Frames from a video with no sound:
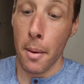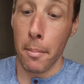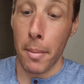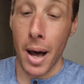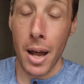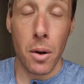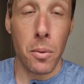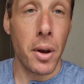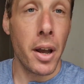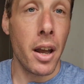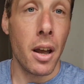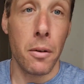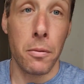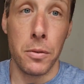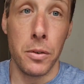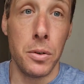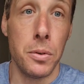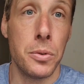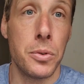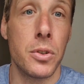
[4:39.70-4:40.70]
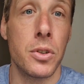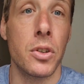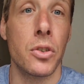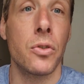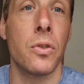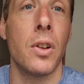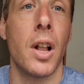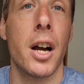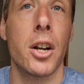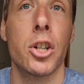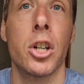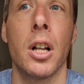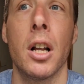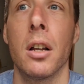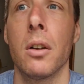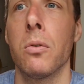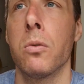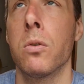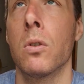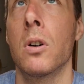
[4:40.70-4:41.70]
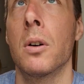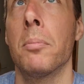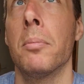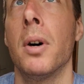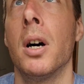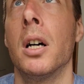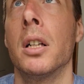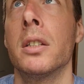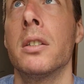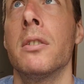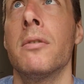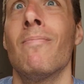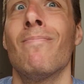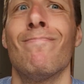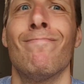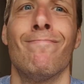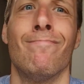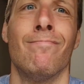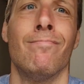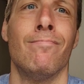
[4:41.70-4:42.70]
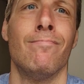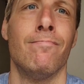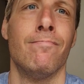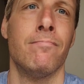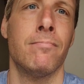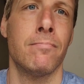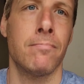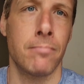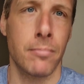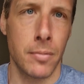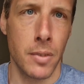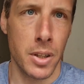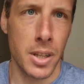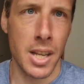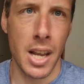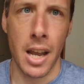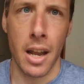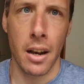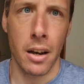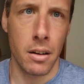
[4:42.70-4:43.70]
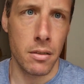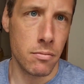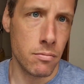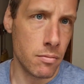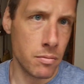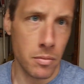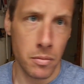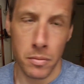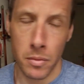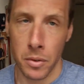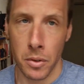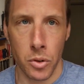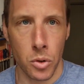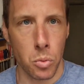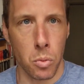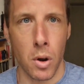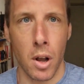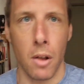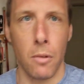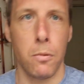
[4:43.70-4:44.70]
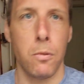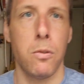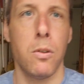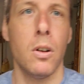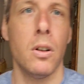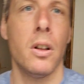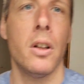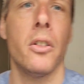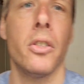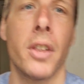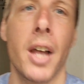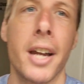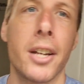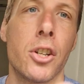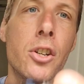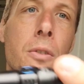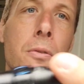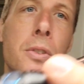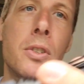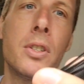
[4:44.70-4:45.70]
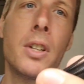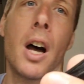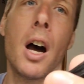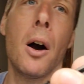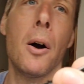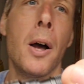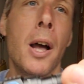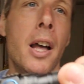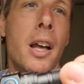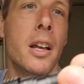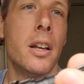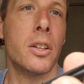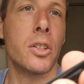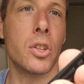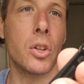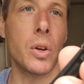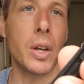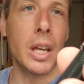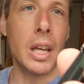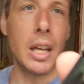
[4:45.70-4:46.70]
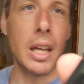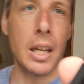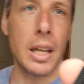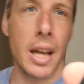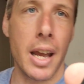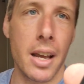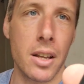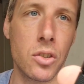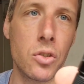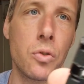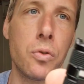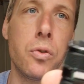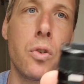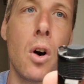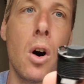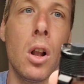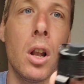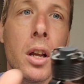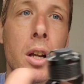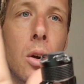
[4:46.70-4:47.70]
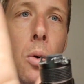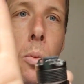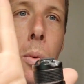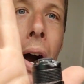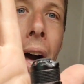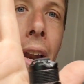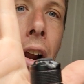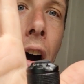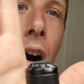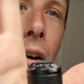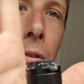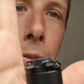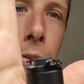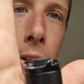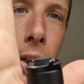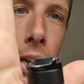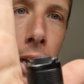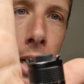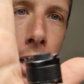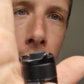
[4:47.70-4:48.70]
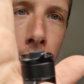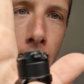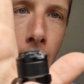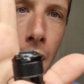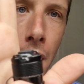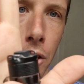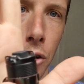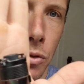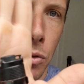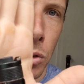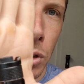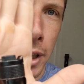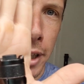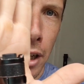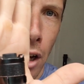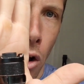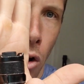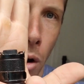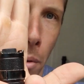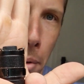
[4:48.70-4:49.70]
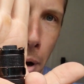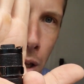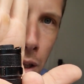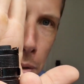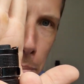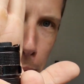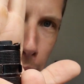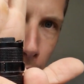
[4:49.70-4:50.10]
By the way, I've used this flashlight for about 10, 12 night shifts now, so it has fallen quite often. I truly know about the